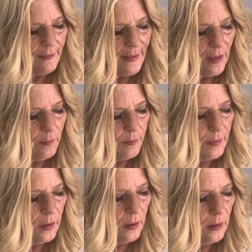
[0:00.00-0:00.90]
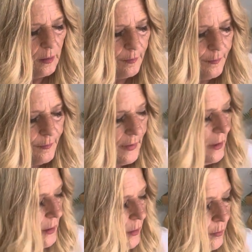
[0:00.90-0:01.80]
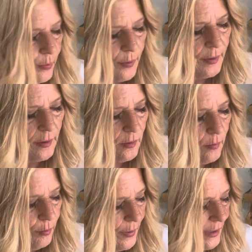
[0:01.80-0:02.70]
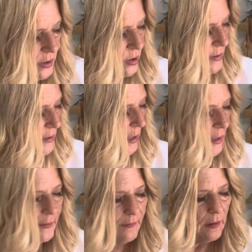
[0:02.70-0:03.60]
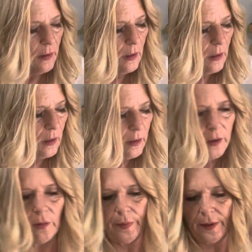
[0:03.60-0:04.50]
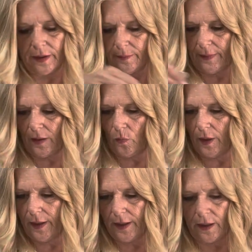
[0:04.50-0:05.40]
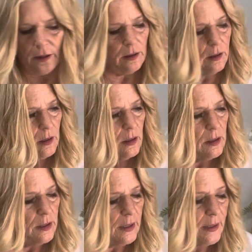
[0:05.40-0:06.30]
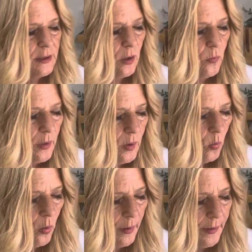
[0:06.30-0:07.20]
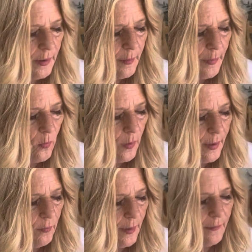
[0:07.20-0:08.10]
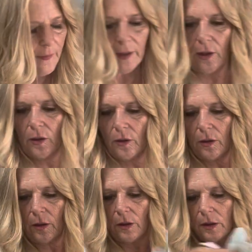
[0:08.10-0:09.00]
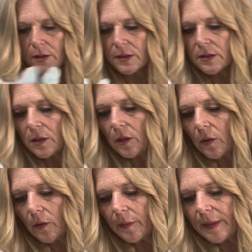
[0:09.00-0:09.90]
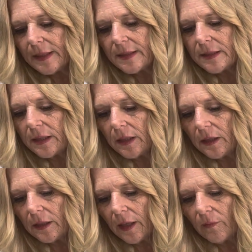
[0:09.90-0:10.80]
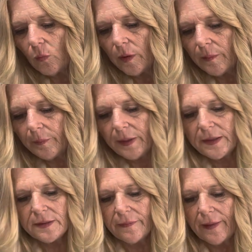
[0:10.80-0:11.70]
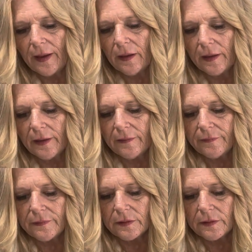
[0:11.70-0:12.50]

That little pretty little branch is kind of a little bit in my way, and I don't really want it in my way right there. So let me see. And I have one piece of that left.